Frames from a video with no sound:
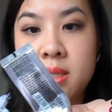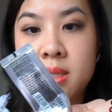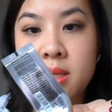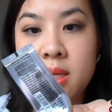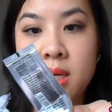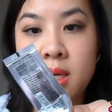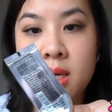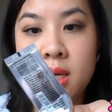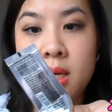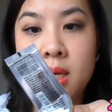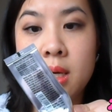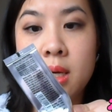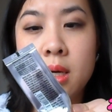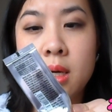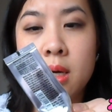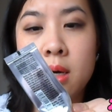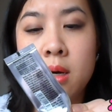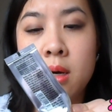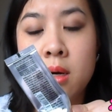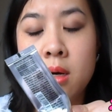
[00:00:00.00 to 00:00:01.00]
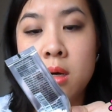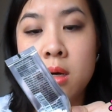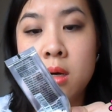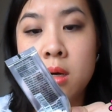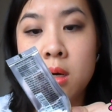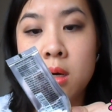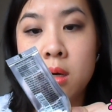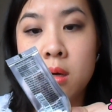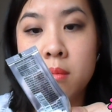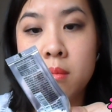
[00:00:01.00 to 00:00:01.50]
This is
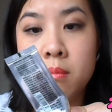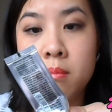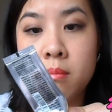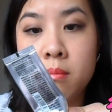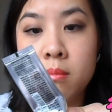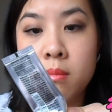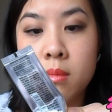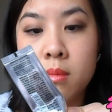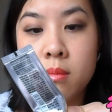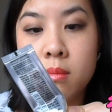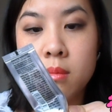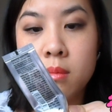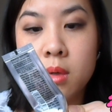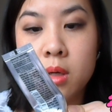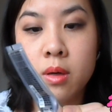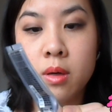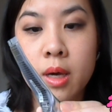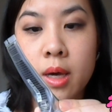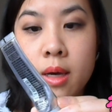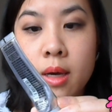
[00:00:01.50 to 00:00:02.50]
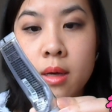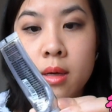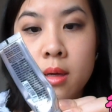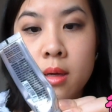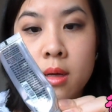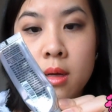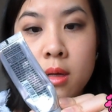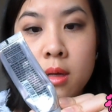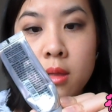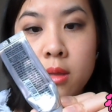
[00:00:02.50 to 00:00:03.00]
the
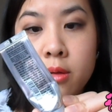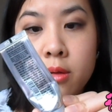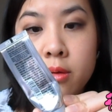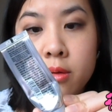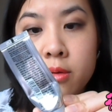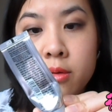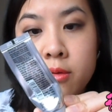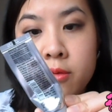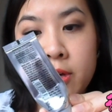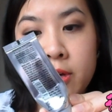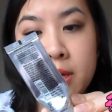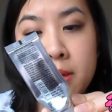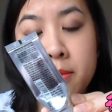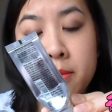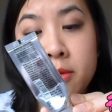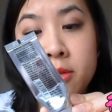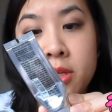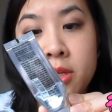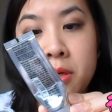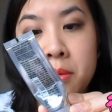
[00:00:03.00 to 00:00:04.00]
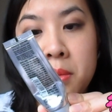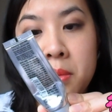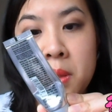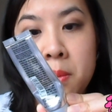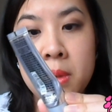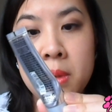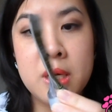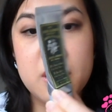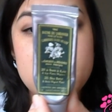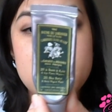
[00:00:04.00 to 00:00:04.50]
Le
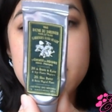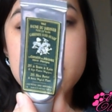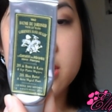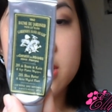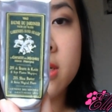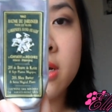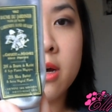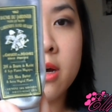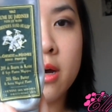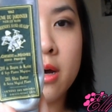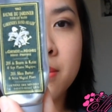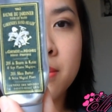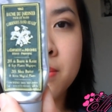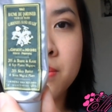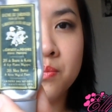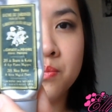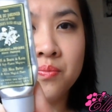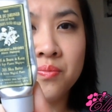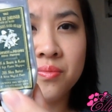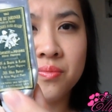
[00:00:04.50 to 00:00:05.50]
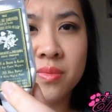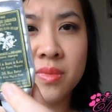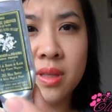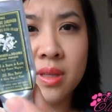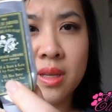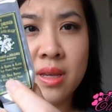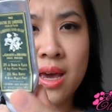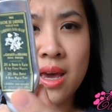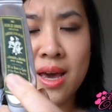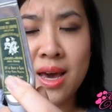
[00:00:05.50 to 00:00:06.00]
Couvent de Mimiens
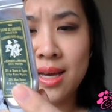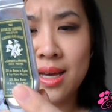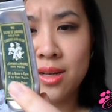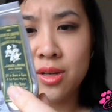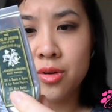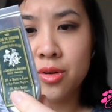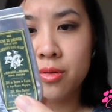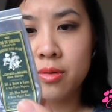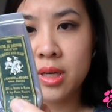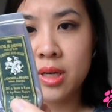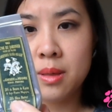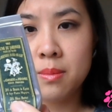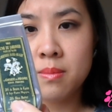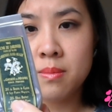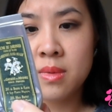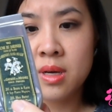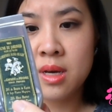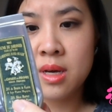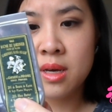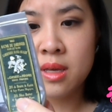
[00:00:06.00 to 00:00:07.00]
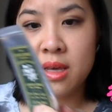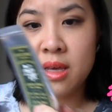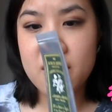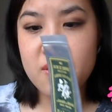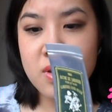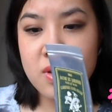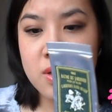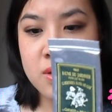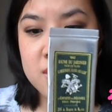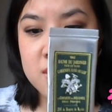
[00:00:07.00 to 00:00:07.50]
hand
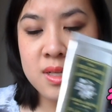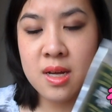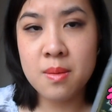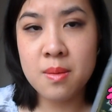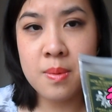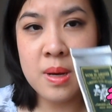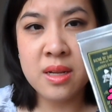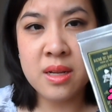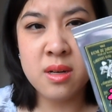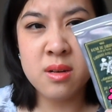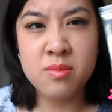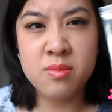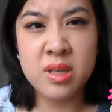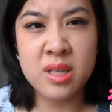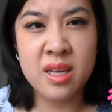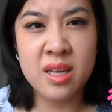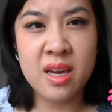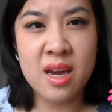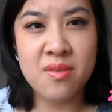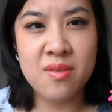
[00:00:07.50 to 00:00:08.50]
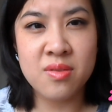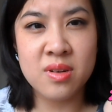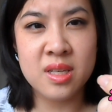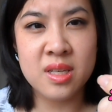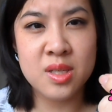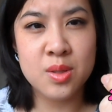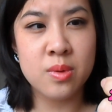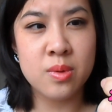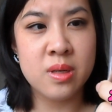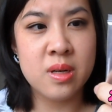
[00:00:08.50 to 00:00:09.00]
cream that I've used up. I don't
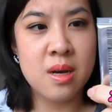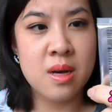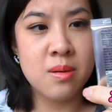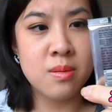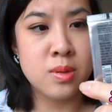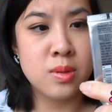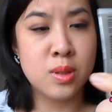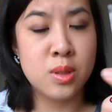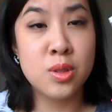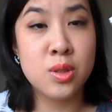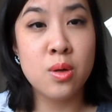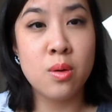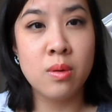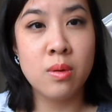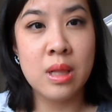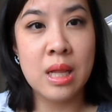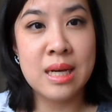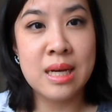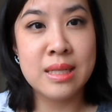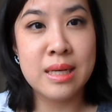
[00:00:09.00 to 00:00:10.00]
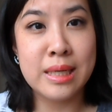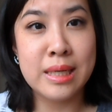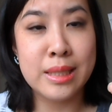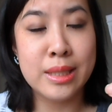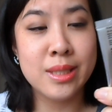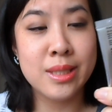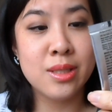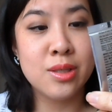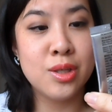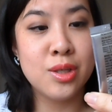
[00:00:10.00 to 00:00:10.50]
really care for this one. I was
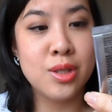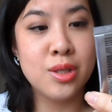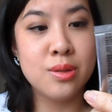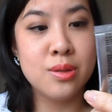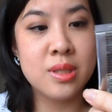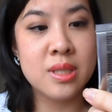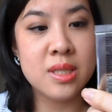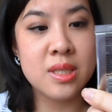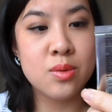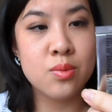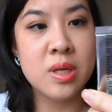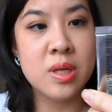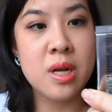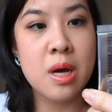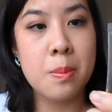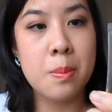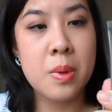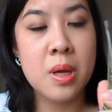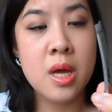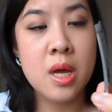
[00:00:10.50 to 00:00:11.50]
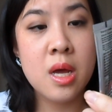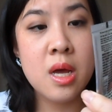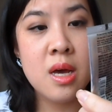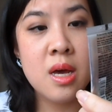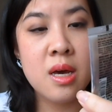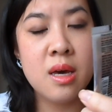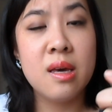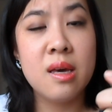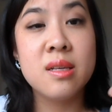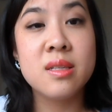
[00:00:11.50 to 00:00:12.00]
so glad I could use this
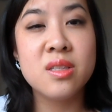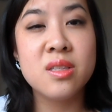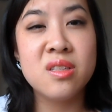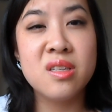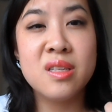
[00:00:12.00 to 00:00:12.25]
one up.